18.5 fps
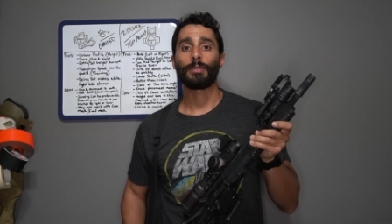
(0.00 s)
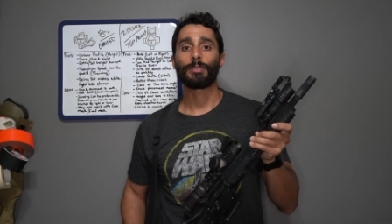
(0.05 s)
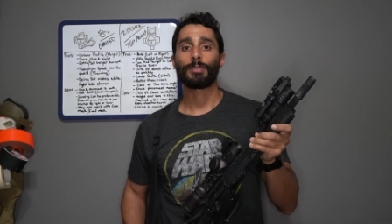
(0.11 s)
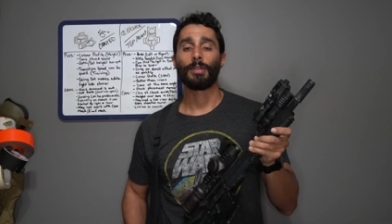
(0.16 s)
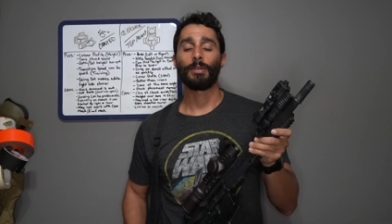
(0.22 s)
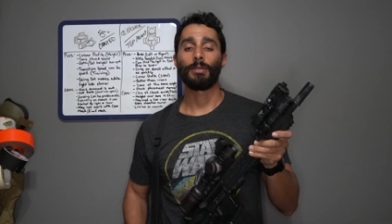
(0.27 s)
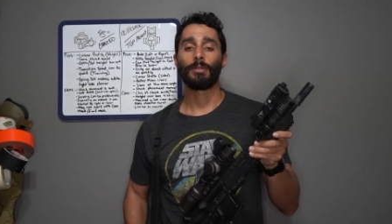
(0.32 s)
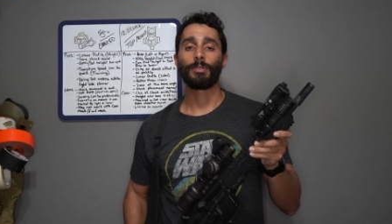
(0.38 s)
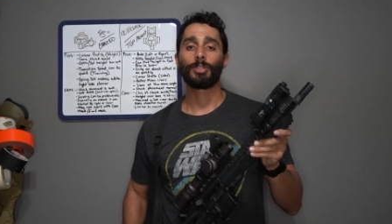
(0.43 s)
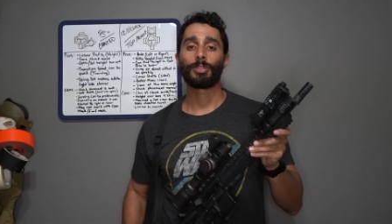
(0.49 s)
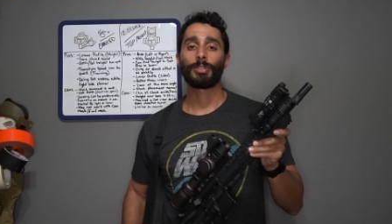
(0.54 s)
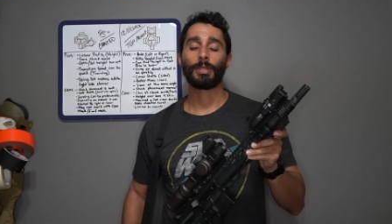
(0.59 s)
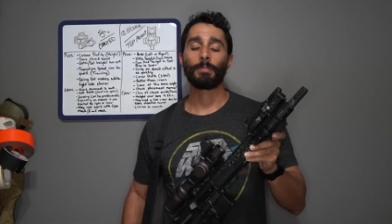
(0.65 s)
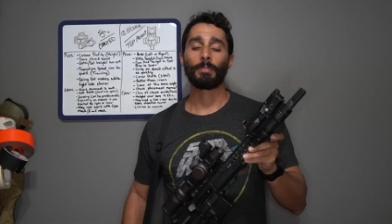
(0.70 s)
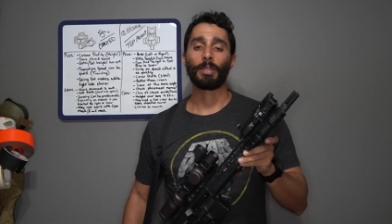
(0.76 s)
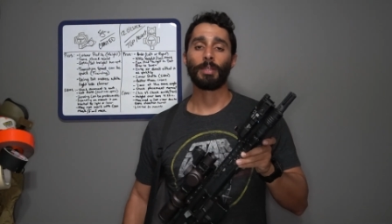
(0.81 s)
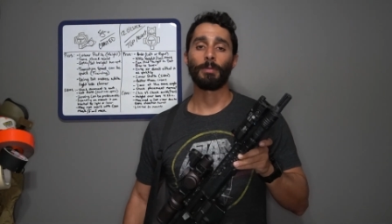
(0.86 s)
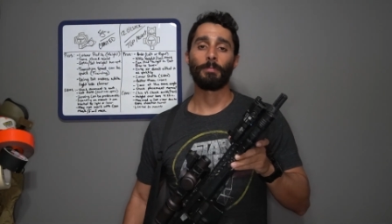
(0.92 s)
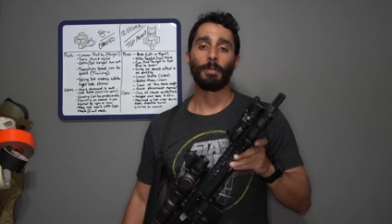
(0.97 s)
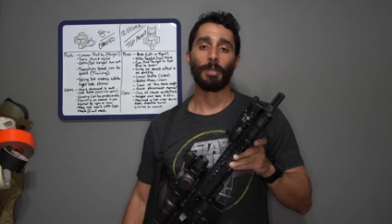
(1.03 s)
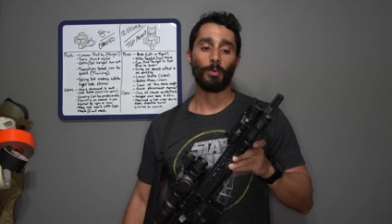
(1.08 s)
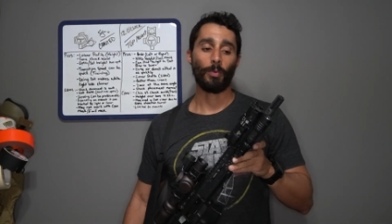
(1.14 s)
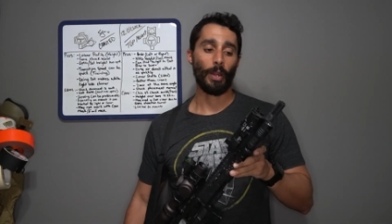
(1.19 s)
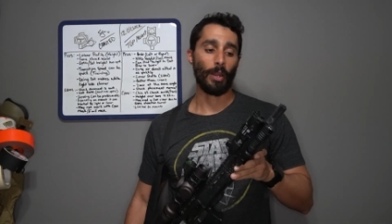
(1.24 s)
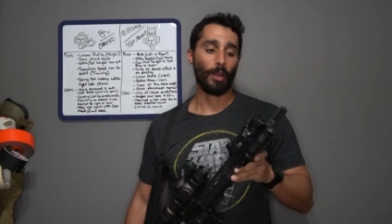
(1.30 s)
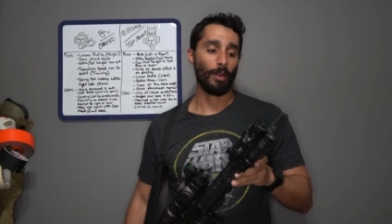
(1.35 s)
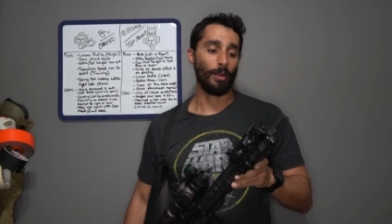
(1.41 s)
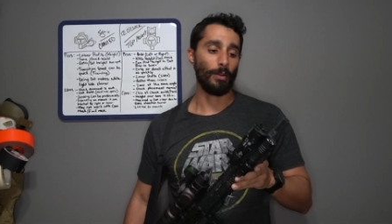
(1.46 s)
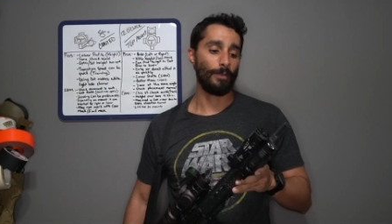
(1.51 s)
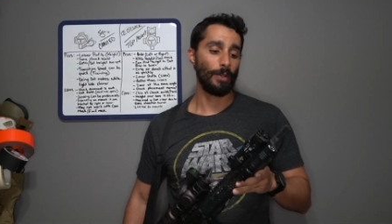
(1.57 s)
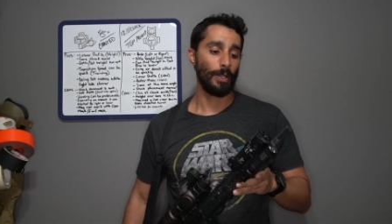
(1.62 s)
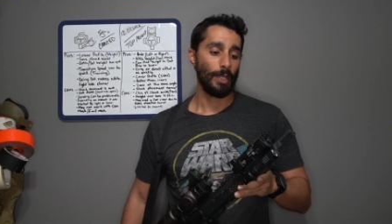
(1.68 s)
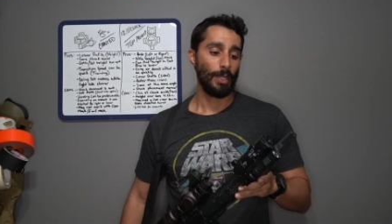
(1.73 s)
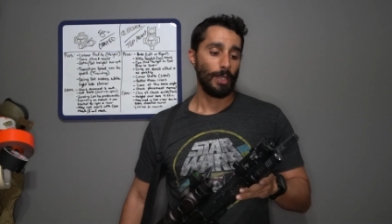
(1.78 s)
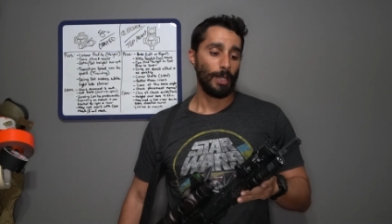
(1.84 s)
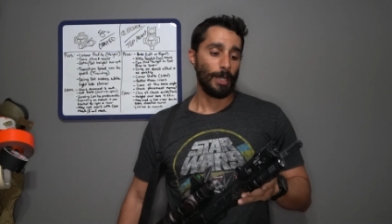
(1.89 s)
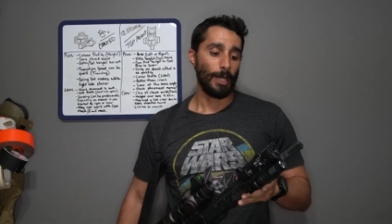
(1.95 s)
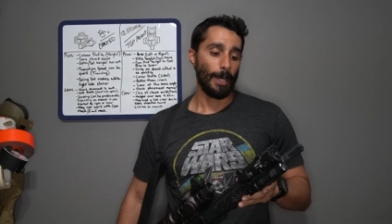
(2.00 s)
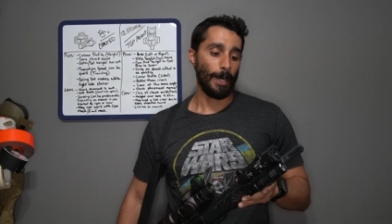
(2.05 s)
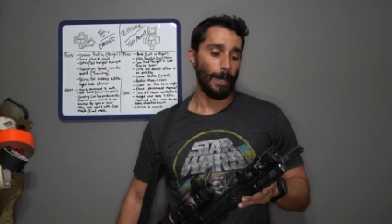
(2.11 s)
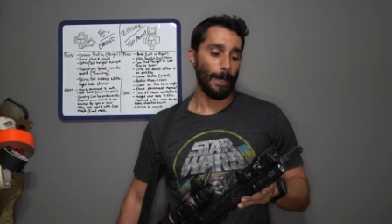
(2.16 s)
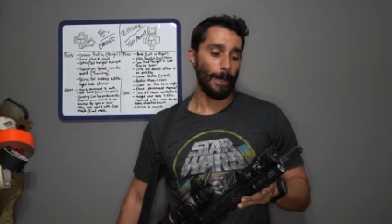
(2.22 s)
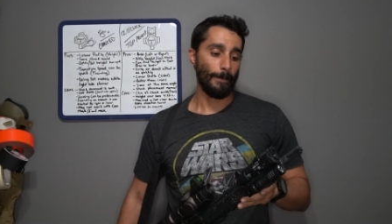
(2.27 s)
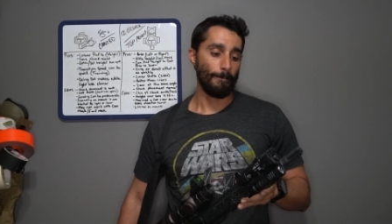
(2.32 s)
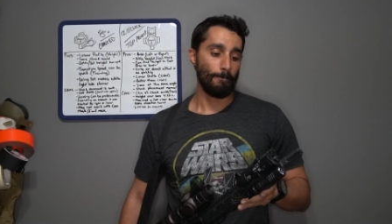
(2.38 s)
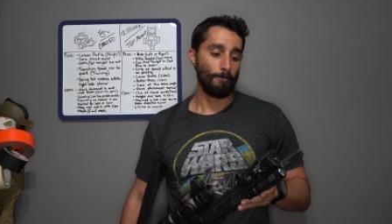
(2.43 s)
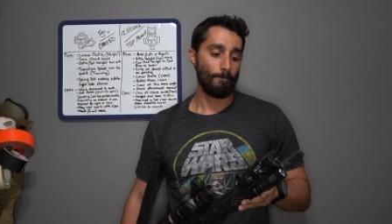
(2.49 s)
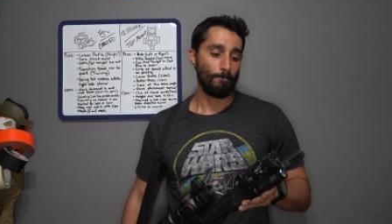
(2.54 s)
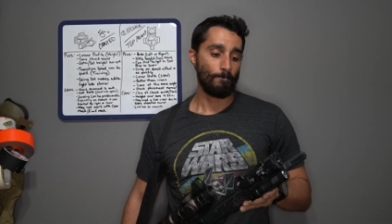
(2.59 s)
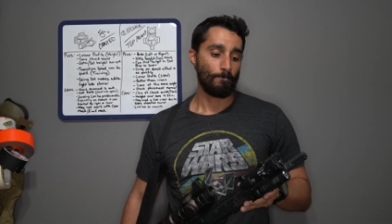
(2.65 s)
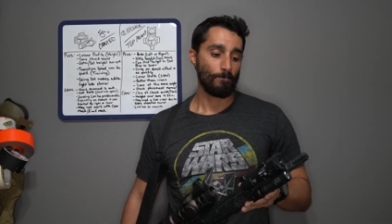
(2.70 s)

So just something to be aware of.